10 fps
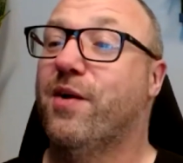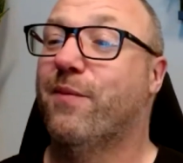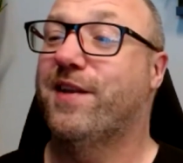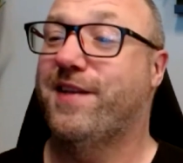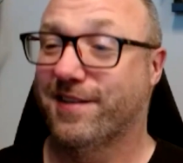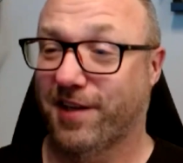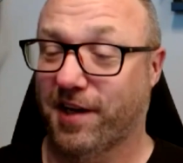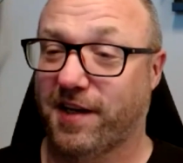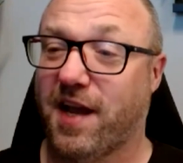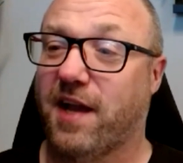But at the end of
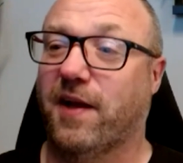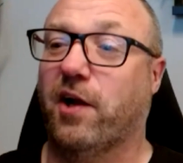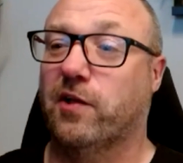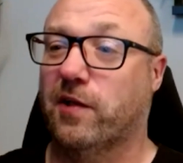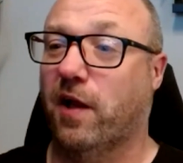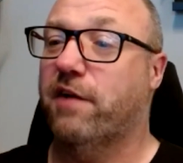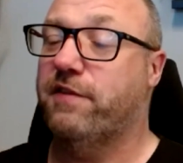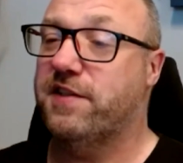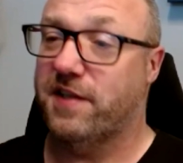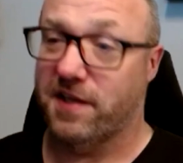the day, like a lot of
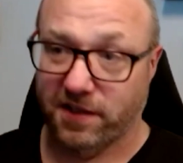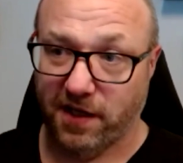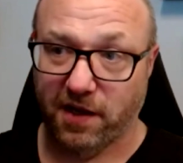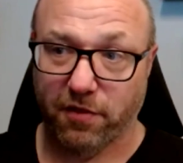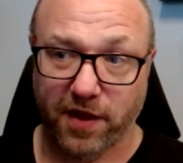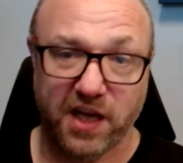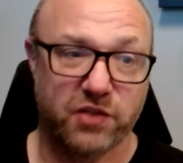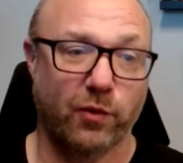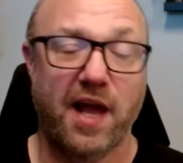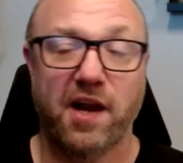these intake things
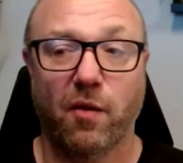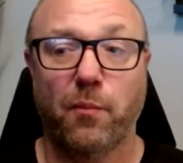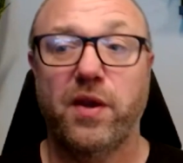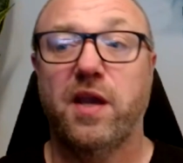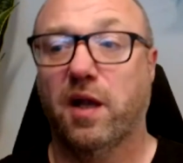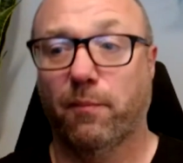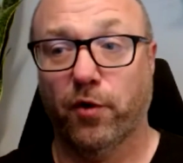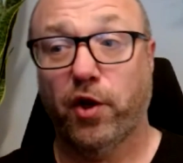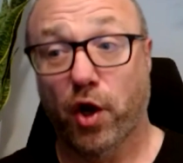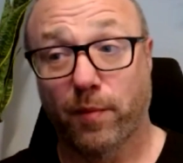will end up being a
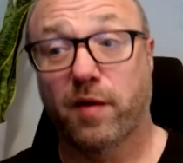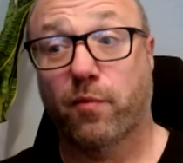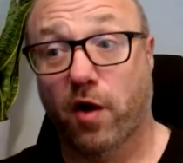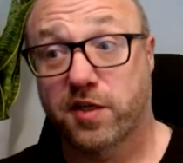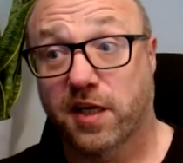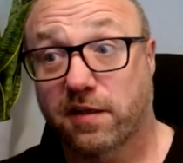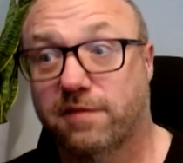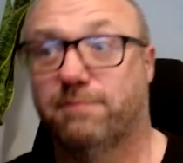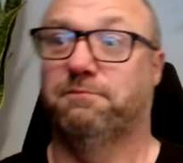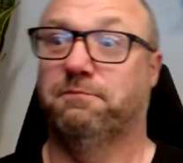procurement project,
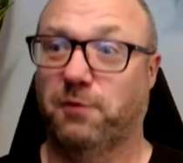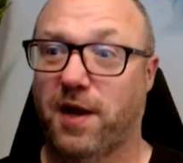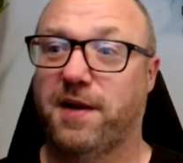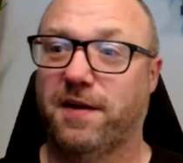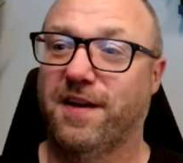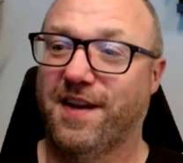right?